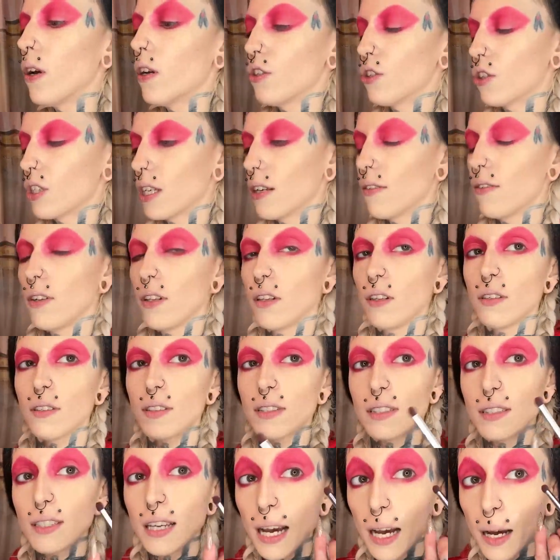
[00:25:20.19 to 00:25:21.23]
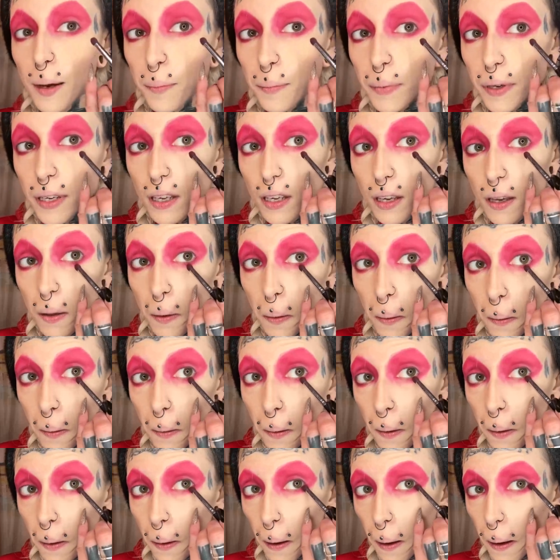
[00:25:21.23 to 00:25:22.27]
Just give it a little tappy.
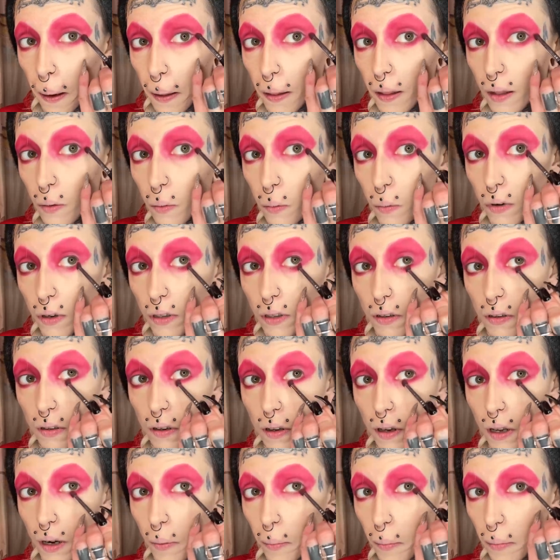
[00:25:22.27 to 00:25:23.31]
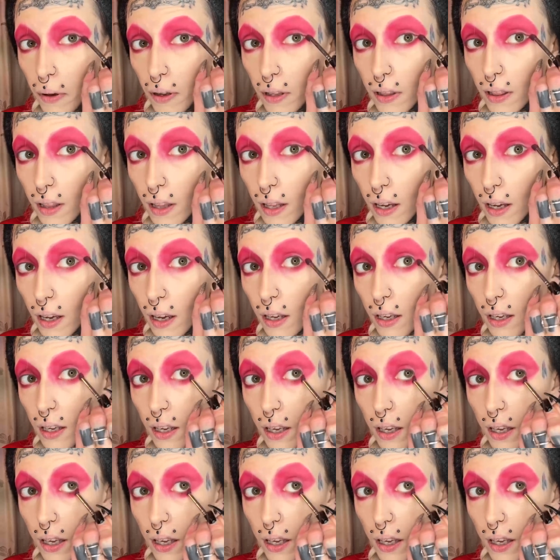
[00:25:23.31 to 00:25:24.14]
And then we're just gonna put that